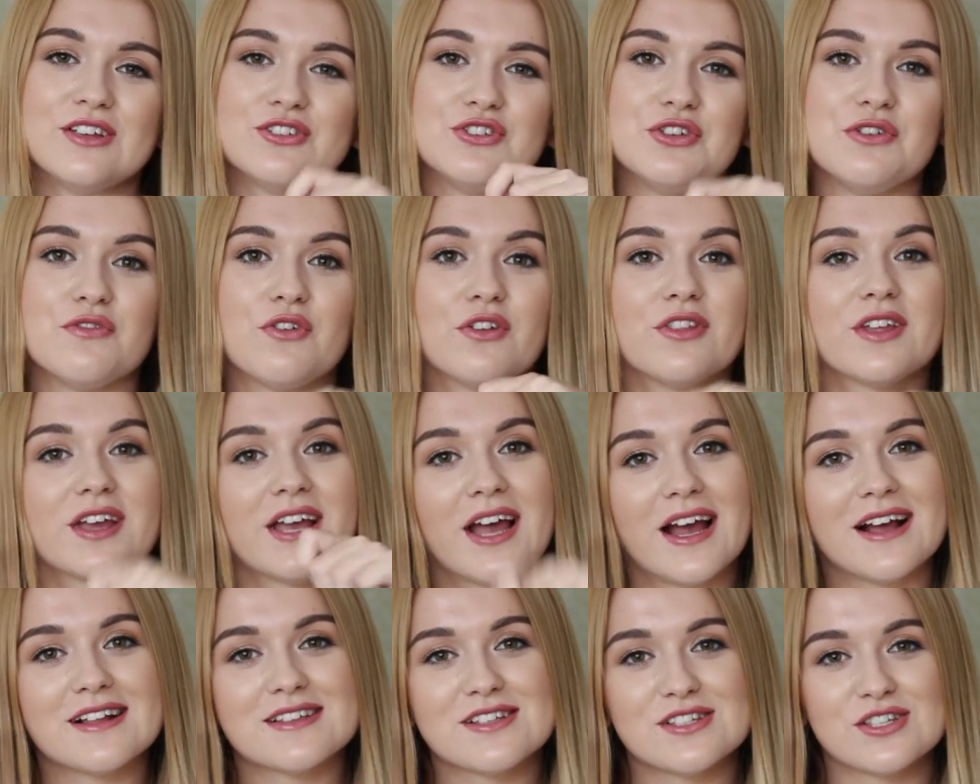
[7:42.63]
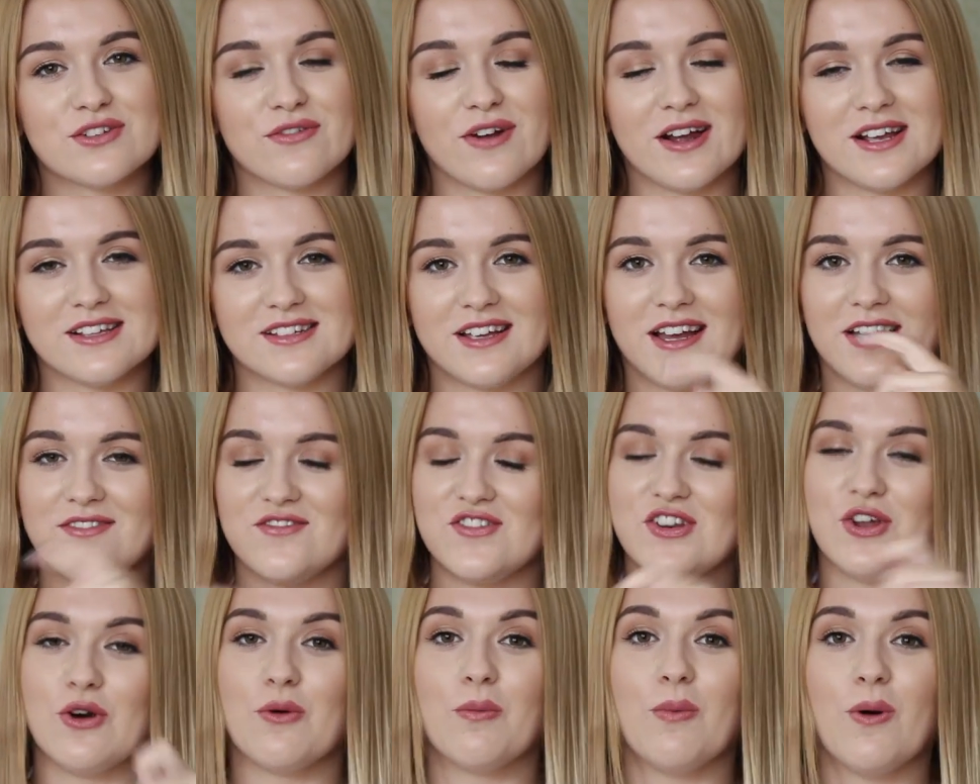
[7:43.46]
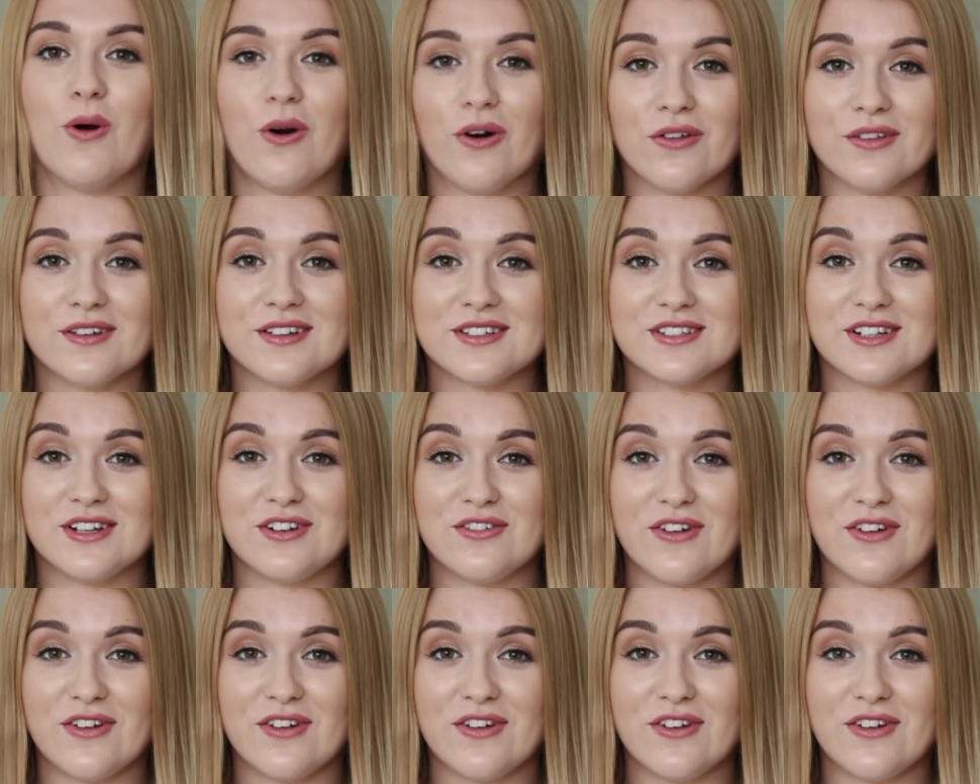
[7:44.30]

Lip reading: So you've got the cactus eraser and the little pot that's